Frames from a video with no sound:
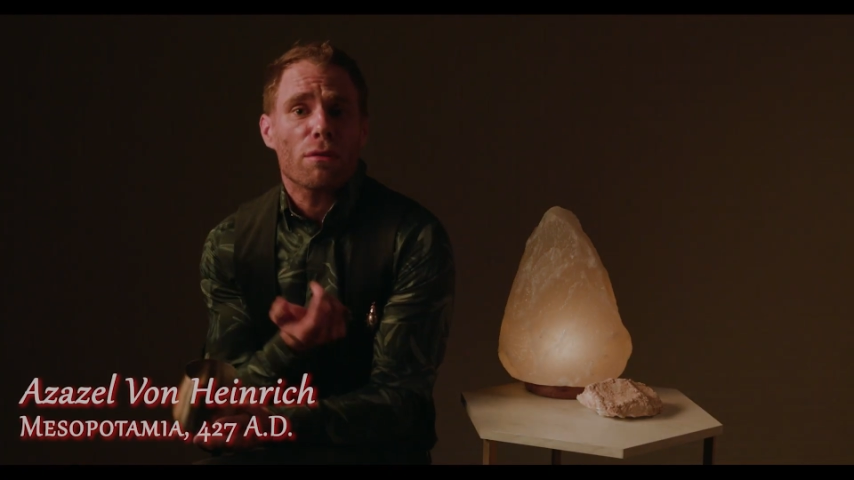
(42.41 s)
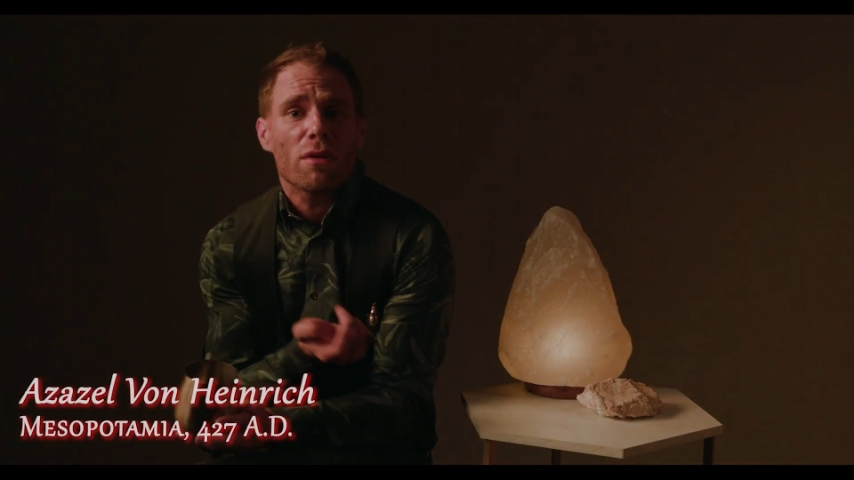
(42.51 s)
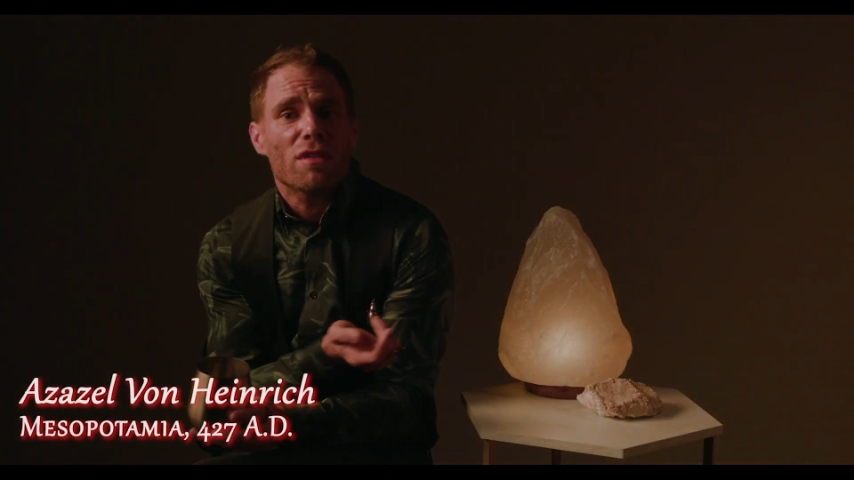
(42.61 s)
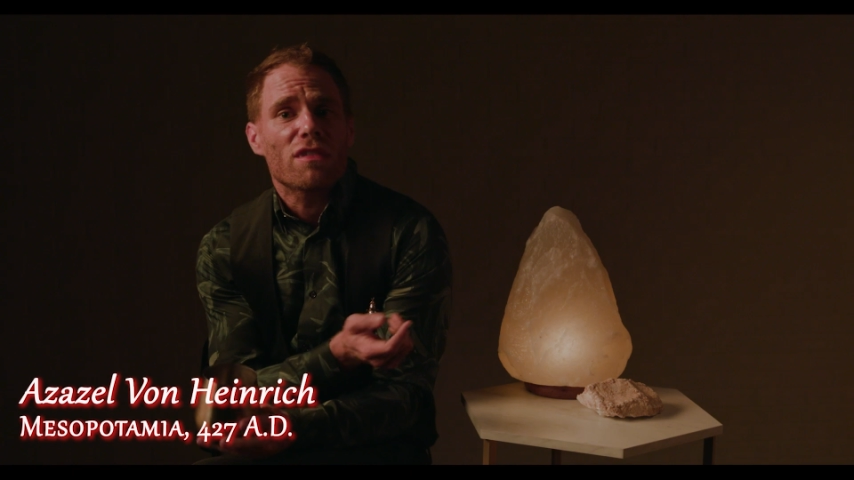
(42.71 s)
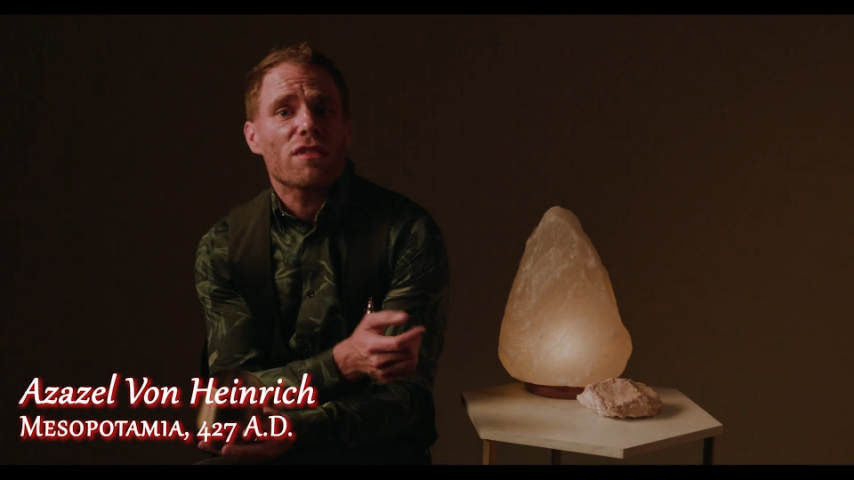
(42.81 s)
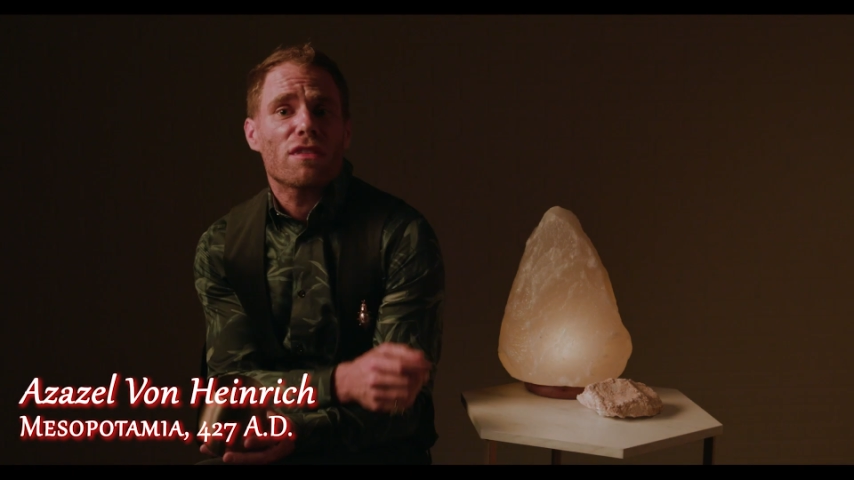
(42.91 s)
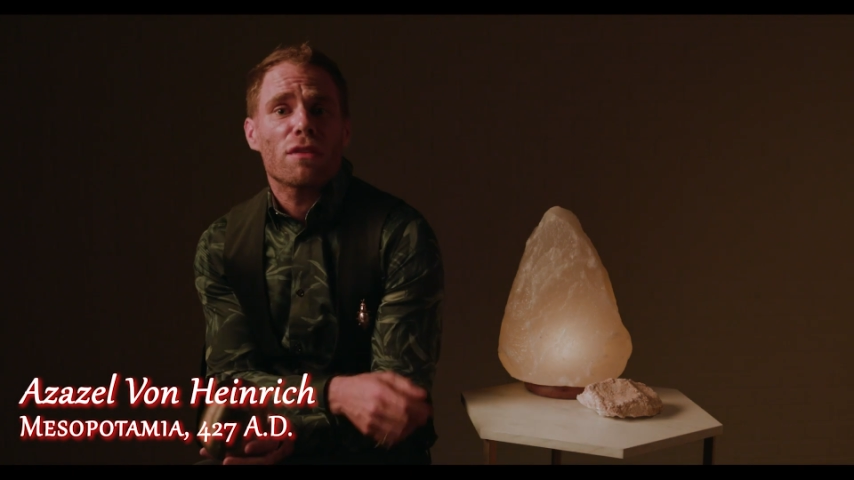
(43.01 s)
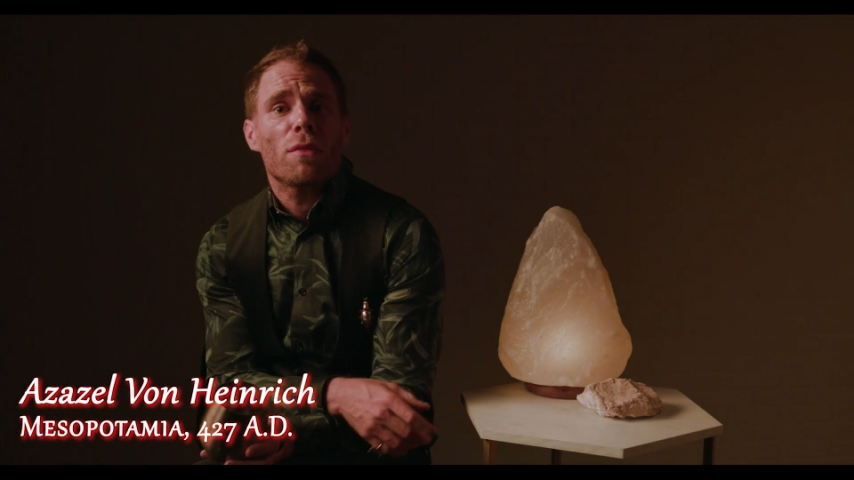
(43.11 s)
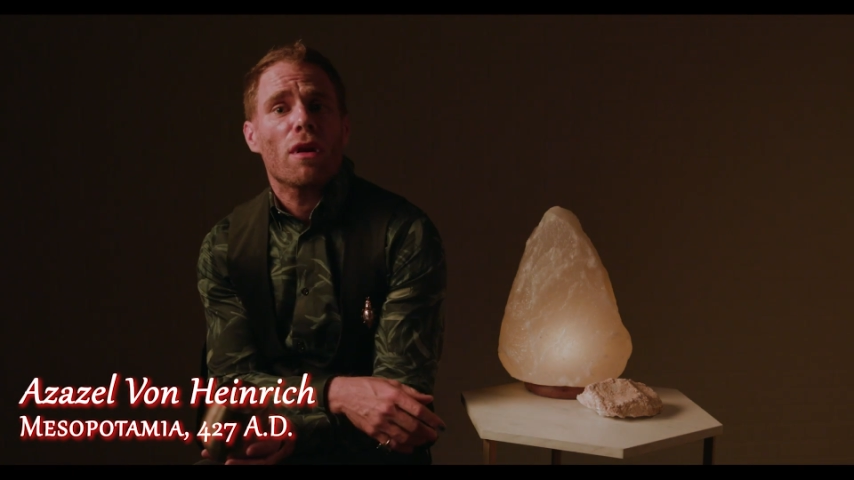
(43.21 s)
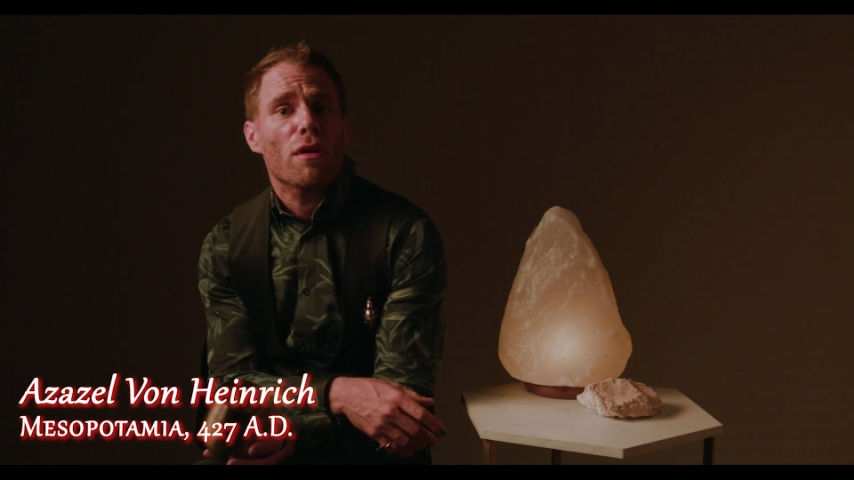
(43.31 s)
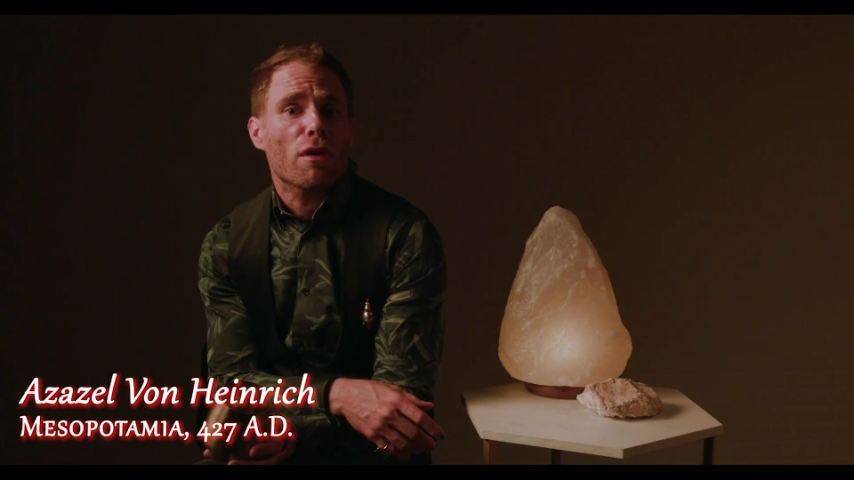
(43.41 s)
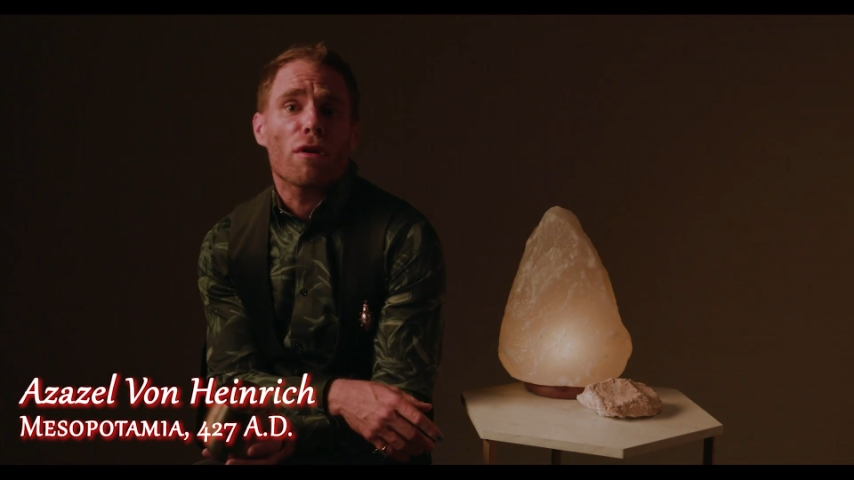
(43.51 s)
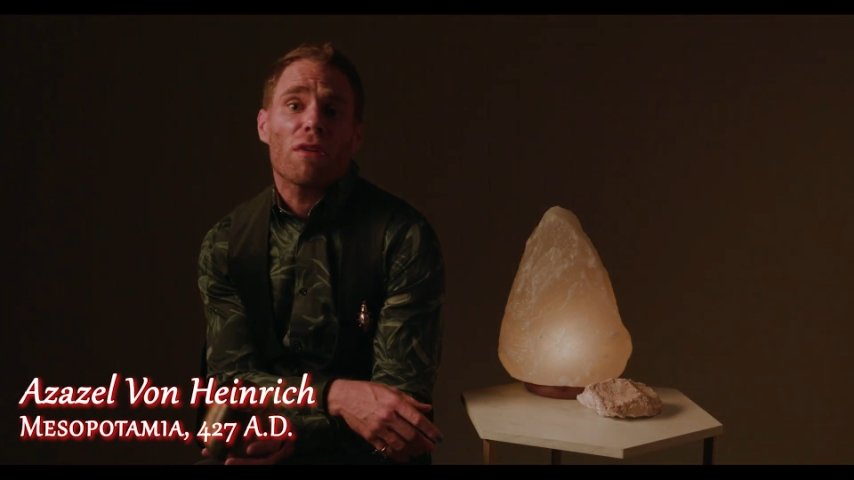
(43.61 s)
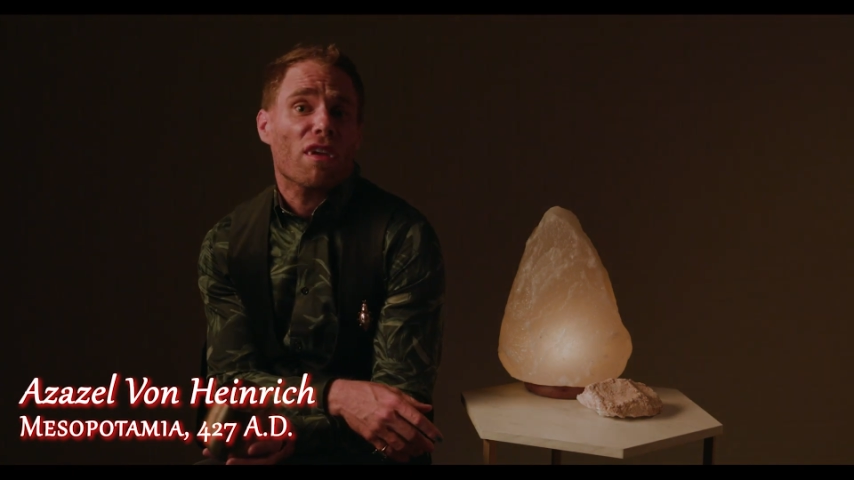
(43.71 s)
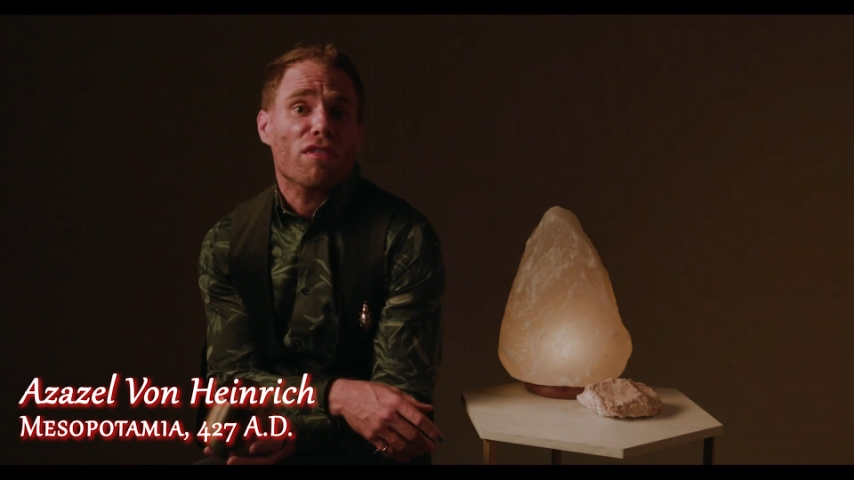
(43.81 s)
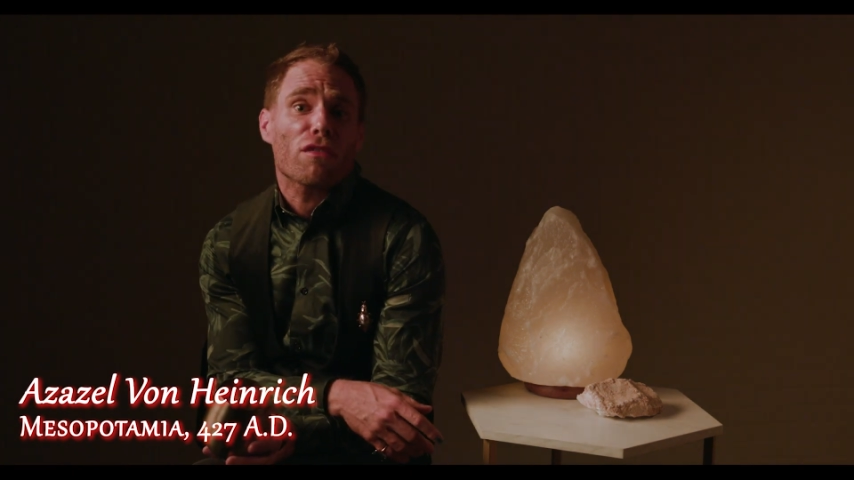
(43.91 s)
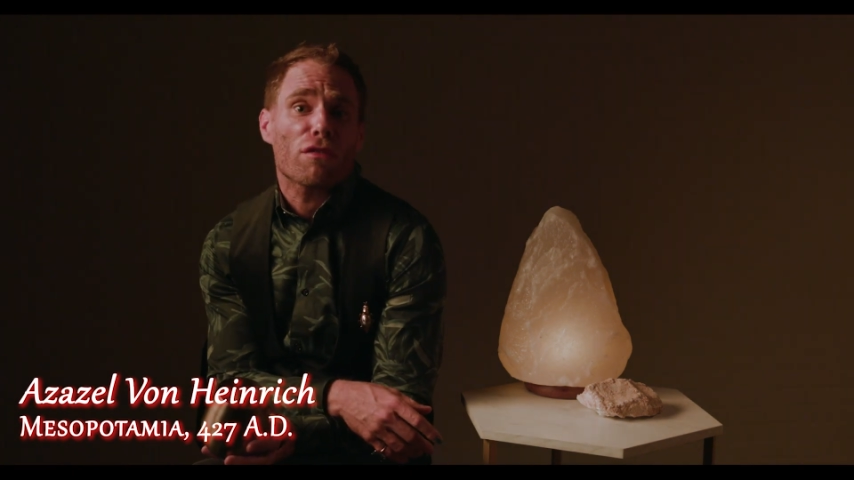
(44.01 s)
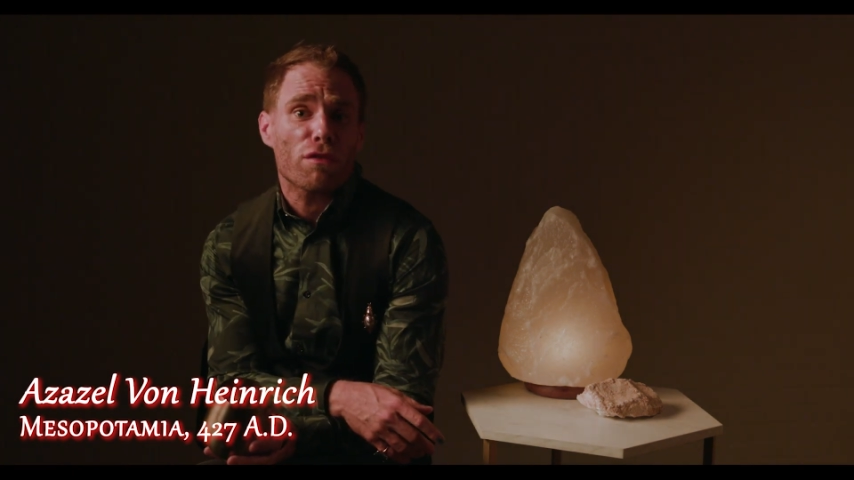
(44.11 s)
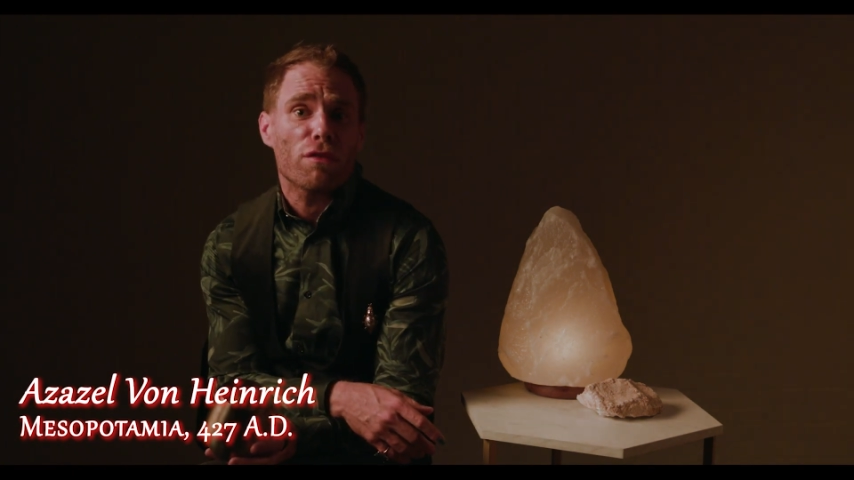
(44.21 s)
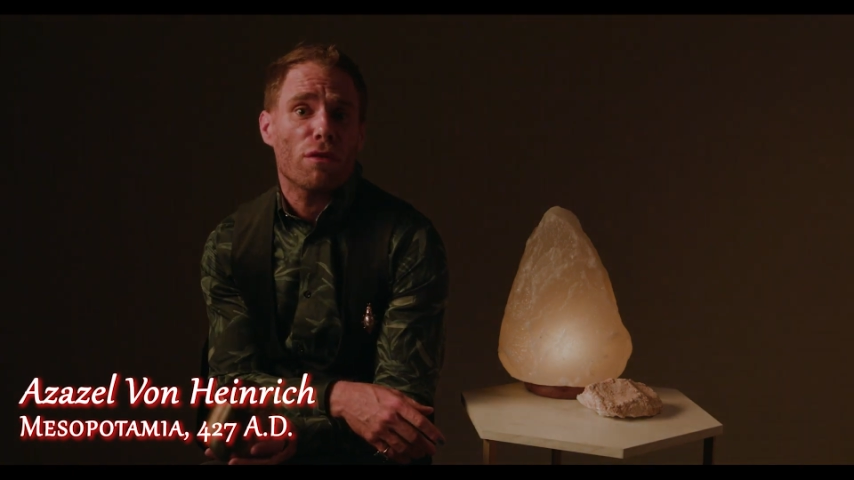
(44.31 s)
was a demonic aggressor
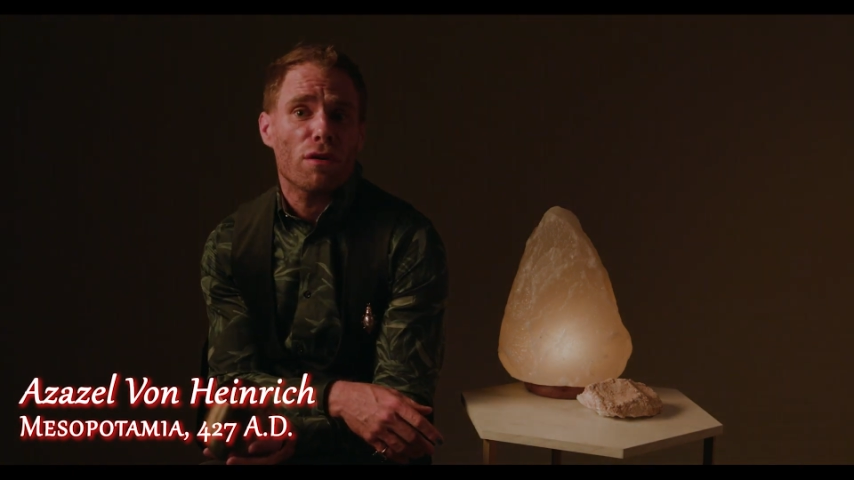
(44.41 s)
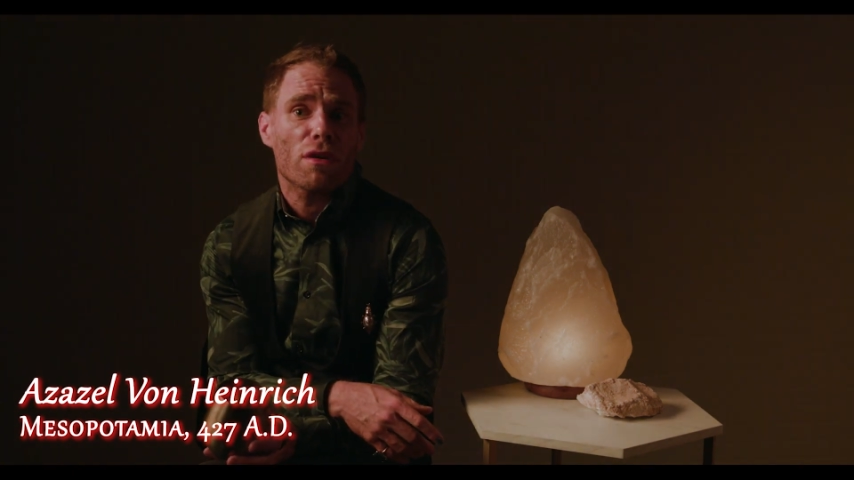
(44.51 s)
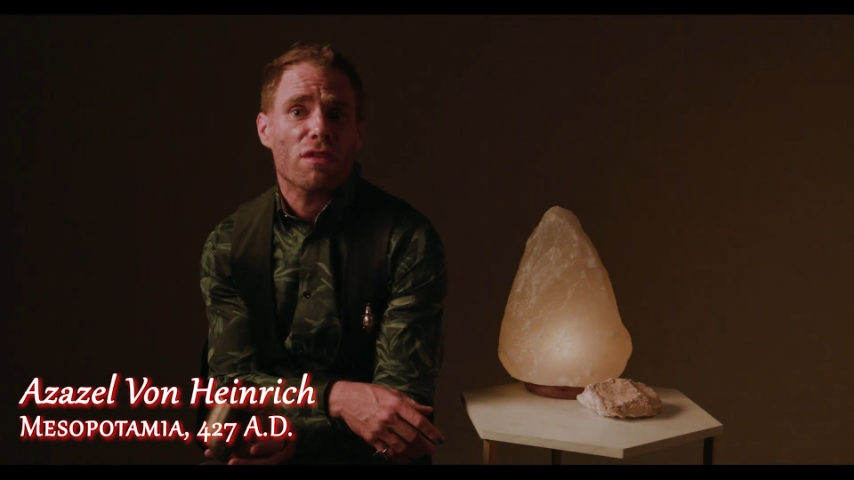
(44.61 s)
for